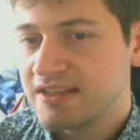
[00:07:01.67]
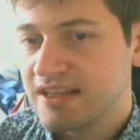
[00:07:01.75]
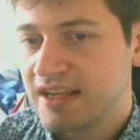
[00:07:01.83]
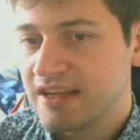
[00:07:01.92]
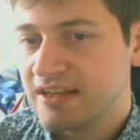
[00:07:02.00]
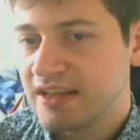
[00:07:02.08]
and
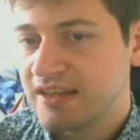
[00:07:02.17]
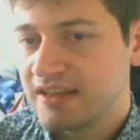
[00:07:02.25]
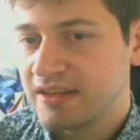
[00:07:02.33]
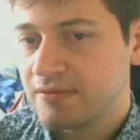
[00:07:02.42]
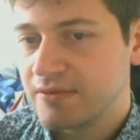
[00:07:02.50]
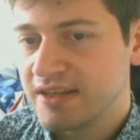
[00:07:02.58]
second, and
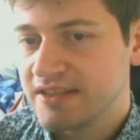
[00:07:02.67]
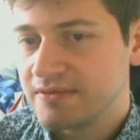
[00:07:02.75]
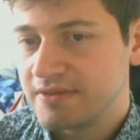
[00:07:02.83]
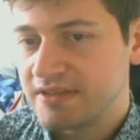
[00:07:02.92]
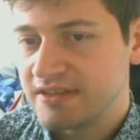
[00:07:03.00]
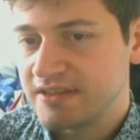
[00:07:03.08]
then the
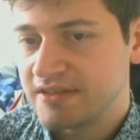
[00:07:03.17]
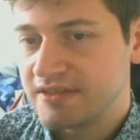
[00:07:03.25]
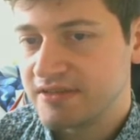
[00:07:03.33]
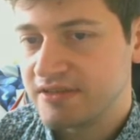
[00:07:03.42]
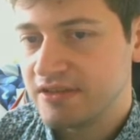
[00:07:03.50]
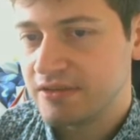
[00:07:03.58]
rest, which is
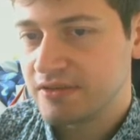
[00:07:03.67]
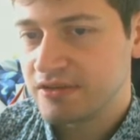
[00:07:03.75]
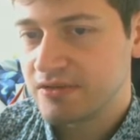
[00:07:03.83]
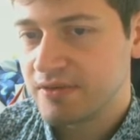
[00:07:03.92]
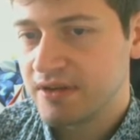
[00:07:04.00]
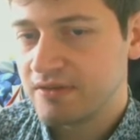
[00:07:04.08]
the other
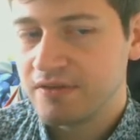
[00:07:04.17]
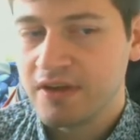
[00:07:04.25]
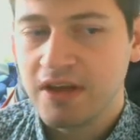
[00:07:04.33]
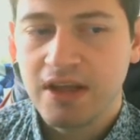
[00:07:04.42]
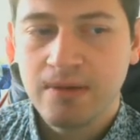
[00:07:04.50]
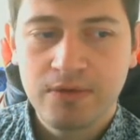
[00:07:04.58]
12,
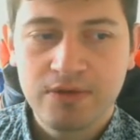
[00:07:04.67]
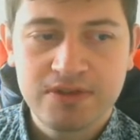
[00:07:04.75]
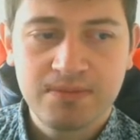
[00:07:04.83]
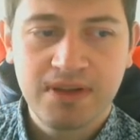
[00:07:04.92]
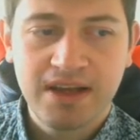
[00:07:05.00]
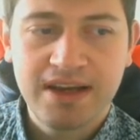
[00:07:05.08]

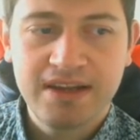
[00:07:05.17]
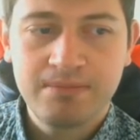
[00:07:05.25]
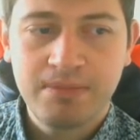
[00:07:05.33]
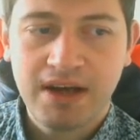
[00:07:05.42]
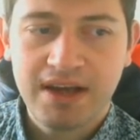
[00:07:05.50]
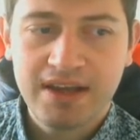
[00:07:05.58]

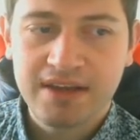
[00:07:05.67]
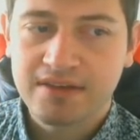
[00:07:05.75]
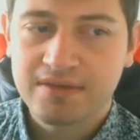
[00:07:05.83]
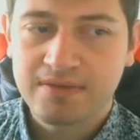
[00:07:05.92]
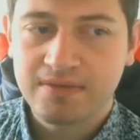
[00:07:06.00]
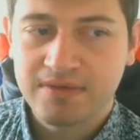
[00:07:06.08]
multiplied by
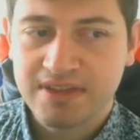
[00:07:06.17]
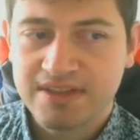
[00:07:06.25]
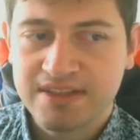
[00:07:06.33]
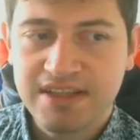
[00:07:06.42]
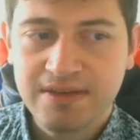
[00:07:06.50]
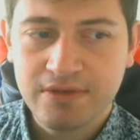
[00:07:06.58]
the
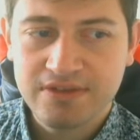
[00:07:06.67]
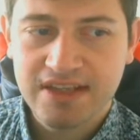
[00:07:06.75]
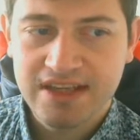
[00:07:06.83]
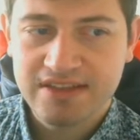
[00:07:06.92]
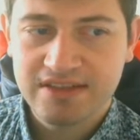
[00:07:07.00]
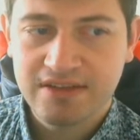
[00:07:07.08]
C
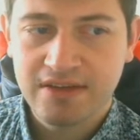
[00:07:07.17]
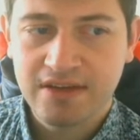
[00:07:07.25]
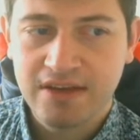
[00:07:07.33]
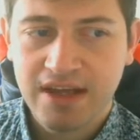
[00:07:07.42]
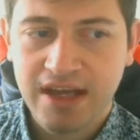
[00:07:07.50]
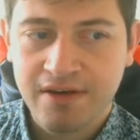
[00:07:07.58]
rotation
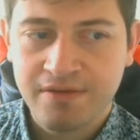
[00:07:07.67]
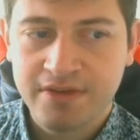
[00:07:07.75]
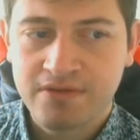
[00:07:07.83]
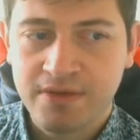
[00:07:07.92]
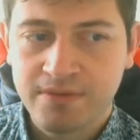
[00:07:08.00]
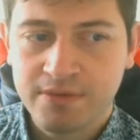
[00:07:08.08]

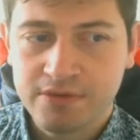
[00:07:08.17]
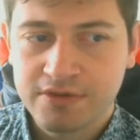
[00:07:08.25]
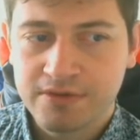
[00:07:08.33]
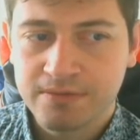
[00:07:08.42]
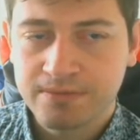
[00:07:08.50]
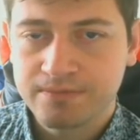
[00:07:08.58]
average reward,